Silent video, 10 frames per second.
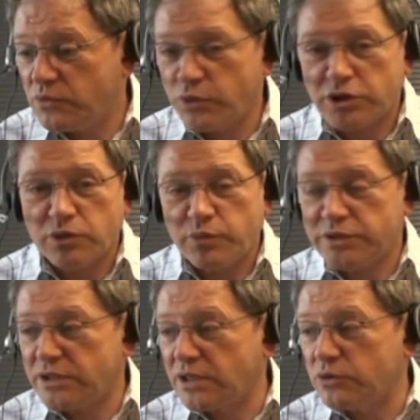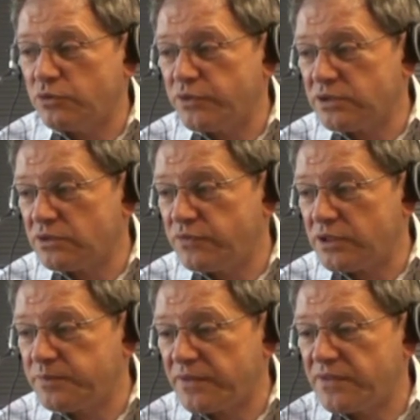working with that kind of
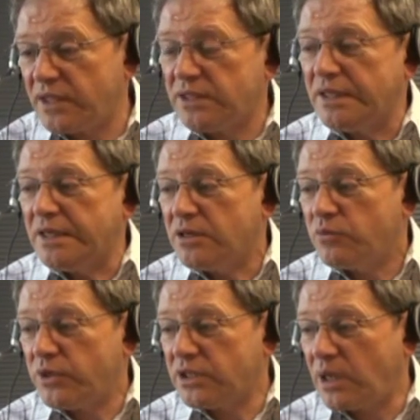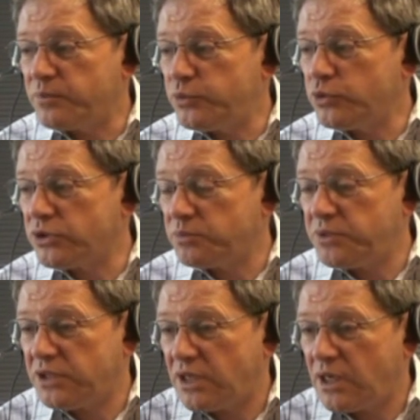interface. But then when computing
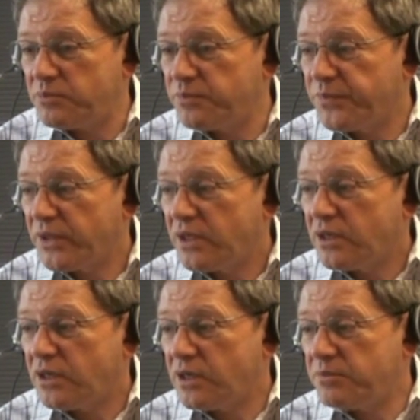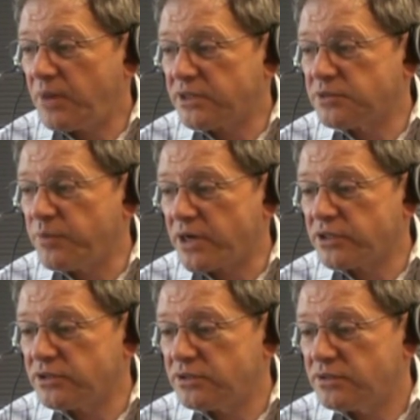became a mass
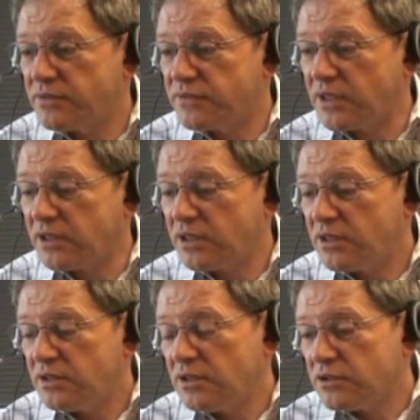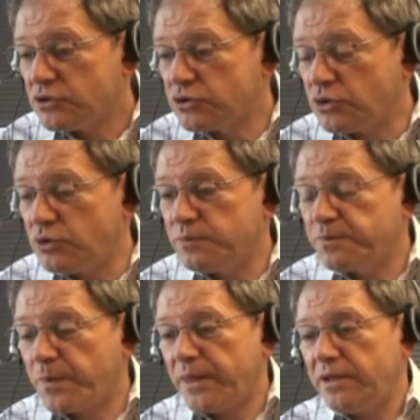market thing, so
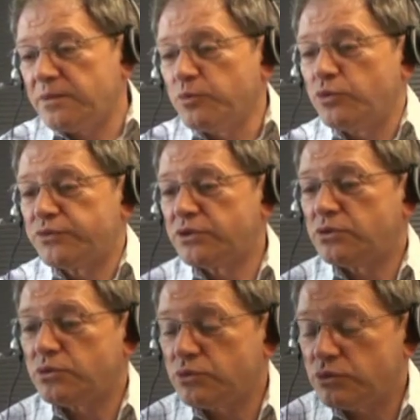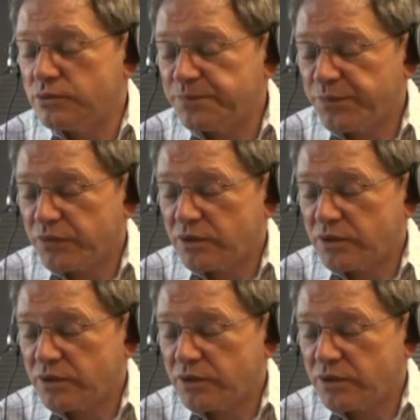it moved to